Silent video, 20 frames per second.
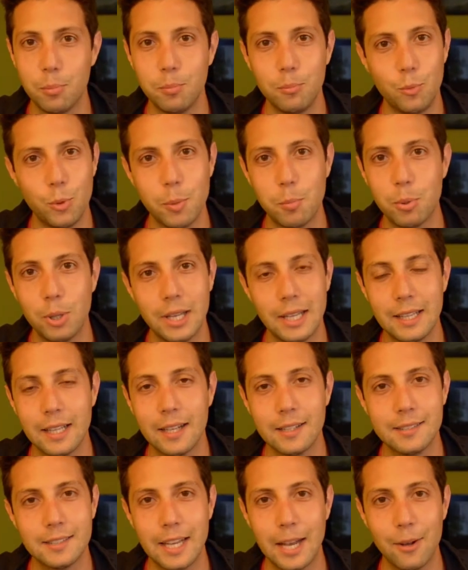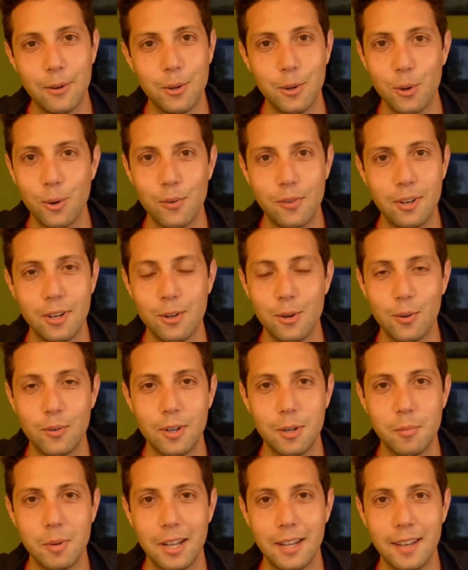replay that sound over and
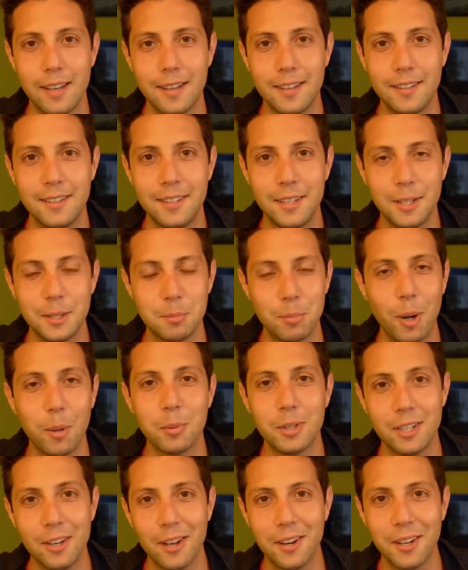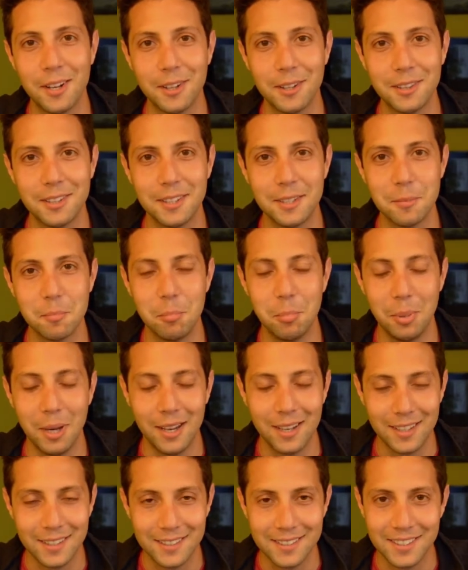over in my head. It's probably not healthy,
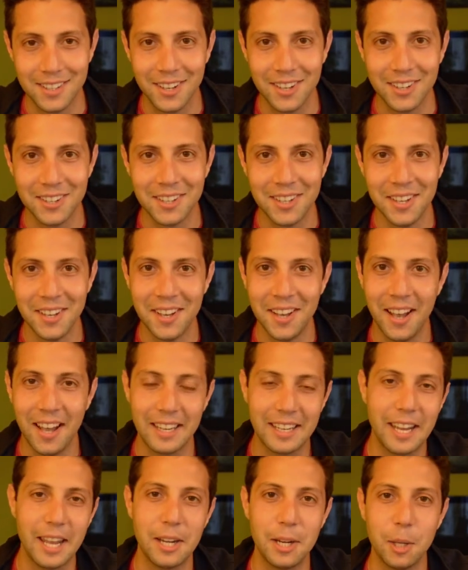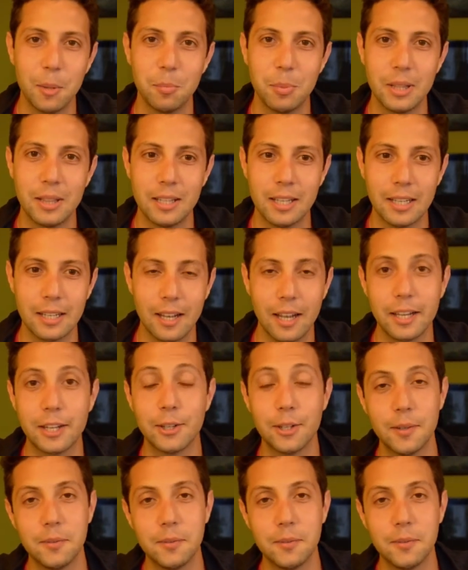but I can't help but think I could